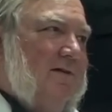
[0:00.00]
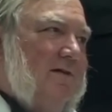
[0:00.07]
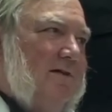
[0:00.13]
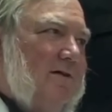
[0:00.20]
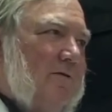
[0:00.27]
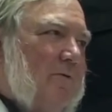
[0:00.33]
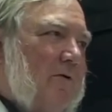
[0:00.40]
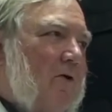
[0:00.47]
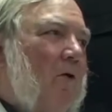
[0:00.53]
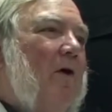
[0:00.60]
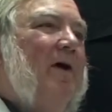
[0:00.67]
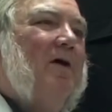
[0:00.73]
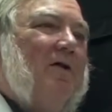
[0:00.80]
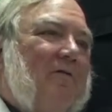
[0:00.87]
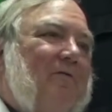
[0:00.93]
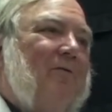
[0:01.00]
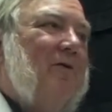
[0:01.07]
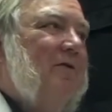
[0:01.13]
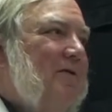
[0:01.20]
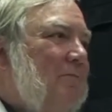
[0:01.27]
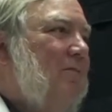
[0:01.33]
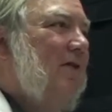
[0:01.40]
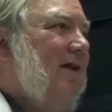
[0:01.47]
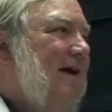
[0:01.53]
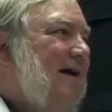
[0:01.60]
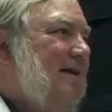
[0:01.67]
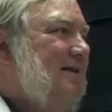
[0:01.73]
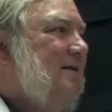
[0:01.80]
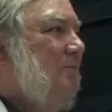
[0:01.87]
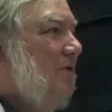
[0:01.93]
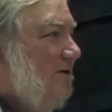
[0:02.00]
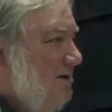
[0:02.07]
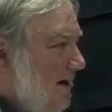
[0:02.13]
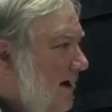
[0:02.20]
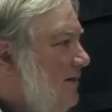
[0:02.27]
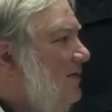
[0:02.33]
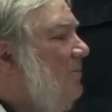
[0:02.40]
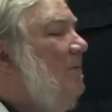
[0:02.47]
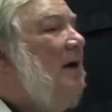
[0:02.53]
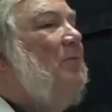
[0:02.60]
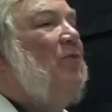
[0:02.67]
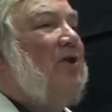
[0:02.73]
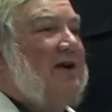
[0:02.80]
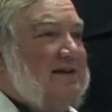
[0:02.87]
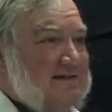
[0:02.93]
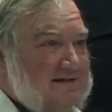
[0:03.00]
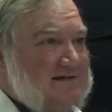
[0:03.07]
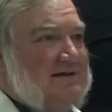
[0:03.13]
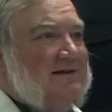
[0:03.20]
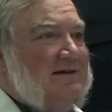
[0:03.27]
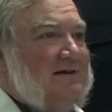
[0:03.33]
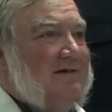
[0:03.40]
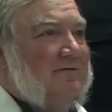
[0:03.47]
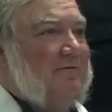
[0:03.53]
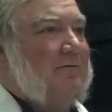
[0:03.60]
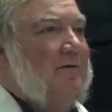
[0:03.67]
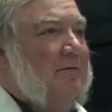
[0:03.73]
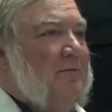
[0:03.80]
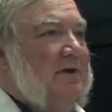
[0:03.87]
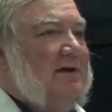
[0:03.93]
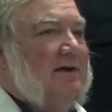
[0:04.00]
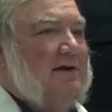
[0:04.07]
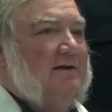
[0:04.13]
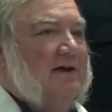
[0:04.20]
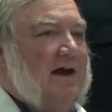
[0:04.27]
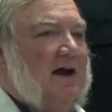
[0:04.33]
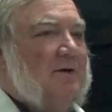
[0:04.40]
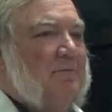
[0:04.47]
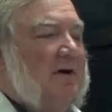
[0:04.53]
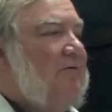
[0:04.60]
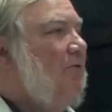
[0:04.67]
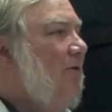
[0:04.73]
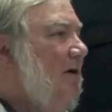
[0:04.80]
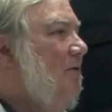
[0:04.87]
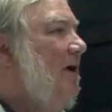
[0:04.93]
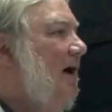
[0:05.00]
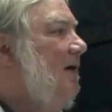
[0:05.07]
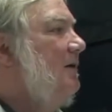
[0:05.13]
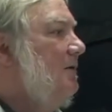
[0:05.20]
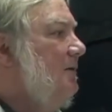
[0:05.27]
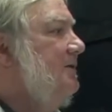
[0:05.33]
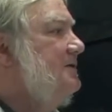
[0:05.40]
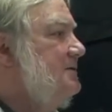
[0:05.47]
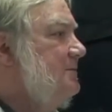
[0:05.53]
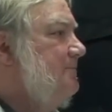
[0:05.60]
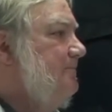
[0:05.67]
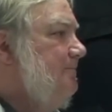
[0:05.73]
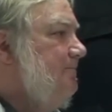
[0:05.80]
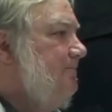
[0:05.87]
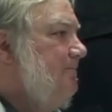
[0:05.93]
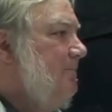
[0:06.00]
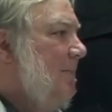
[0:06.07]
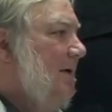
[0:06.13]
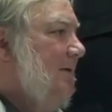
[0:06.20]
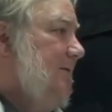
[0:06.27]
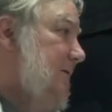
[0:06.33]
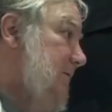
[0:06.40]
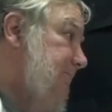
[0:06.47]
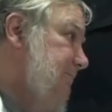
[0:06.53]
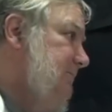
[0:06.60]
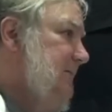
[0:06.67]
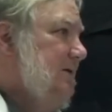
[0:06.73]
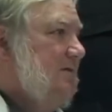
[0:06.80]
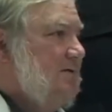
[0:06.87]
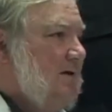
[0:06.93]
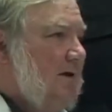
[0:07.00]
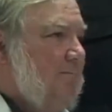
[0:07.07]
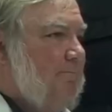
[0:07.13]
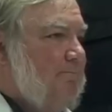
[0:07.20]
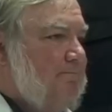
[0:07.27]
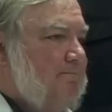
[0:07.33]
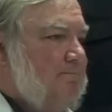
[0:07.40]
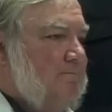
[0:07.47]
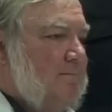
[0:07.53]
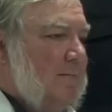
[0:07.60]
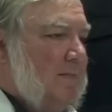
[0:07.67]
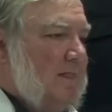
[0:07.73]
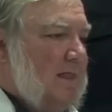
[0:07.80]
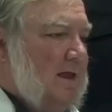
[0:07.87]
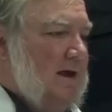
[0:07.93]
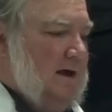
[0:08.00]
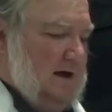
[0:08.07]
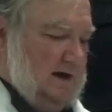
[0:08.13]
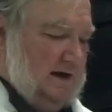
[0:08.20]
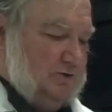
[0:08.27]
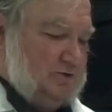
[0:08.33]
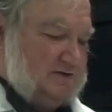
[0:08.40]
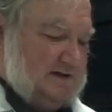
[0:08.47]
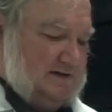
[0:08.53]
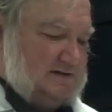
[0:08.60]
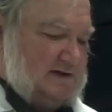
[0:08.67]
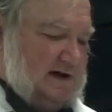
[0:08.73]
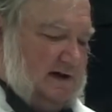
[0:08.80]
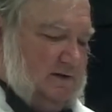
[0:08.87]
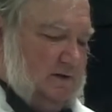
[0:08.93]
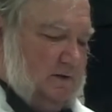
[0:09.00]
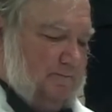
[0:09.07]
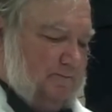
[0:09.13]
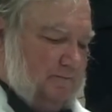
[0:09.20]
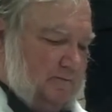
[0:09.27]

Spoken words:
the oil for the plant to protect the membranes from being attacked by free radicals. So just interesting side note.